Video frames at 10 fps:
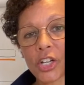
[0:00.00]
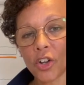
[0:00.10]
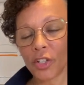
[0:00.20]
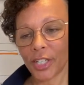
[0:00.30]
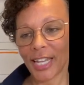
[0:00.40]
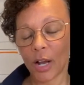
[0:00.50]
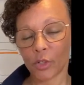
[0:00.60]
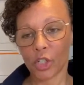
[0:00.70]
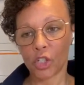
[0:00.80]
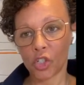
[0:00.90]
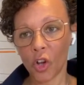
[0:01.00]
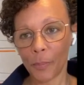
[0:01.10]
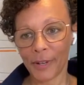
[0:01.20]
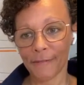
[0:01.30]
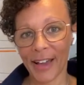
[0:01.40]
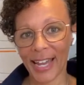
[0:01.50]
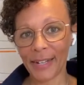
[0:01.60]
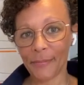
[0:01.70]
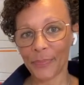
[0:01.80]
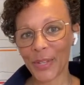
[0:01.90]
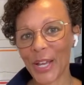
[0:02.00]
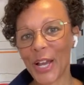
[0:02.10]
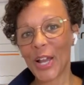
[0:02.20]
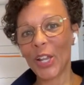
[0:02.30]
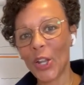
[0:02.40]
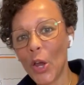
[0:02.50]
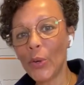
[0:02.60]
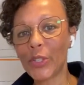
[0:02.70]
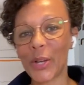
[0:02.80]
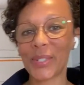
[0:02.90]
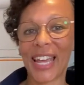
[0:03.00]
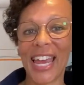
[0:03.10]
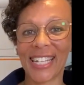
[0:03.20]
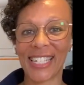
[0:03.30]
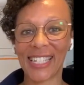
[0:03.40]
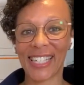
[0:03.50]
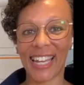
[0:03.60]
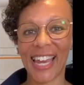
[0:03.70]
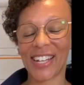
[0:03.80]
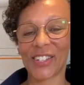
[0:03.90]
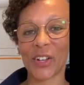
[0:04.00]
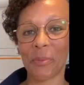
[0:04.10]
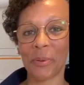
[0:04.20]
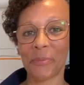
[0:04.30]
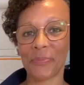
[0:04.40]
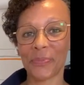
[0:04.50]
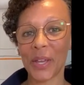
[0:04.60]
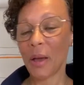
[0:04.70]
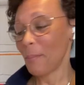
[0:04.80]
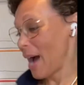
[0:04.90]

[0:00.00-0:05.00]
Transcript: not allowed to stop your van, load those cakes into the cake shop. But